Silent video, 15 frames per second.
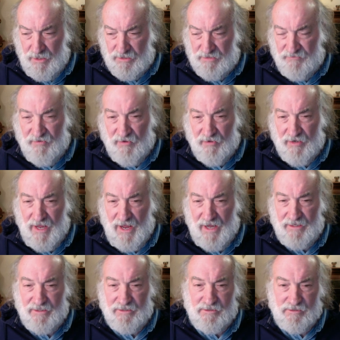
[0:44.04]
It's very
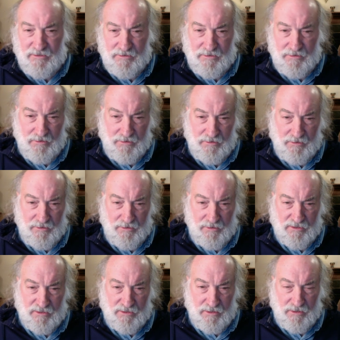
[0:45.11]
heinous.
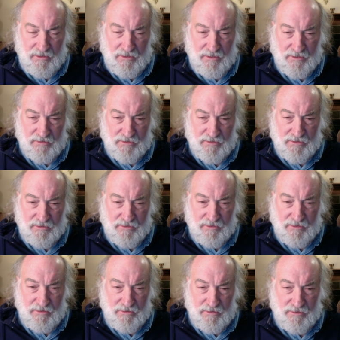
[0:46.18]
It's
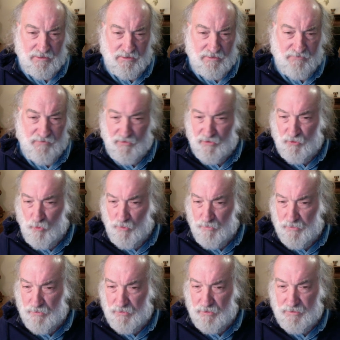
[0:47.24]
very
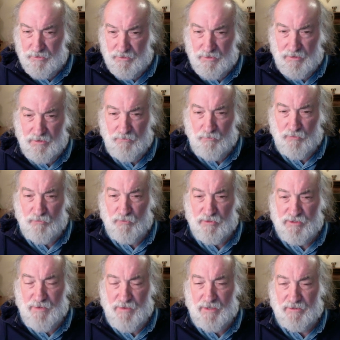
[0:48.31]
criminal with
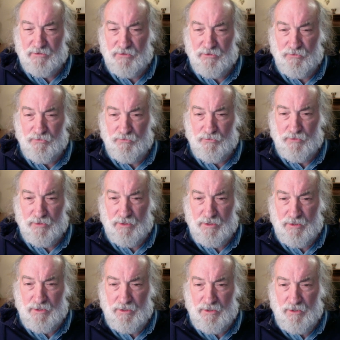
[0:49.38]
respect to
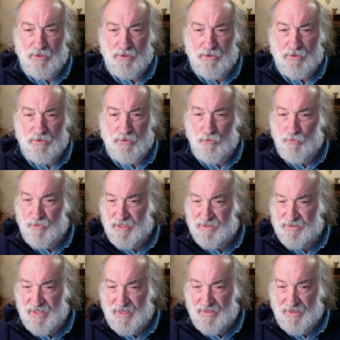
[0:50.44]
who they
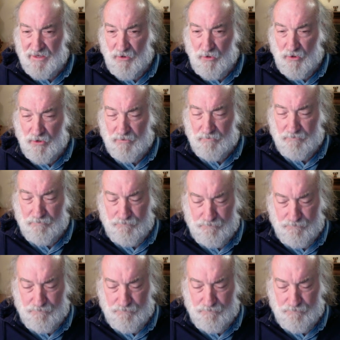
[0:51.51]
say they are.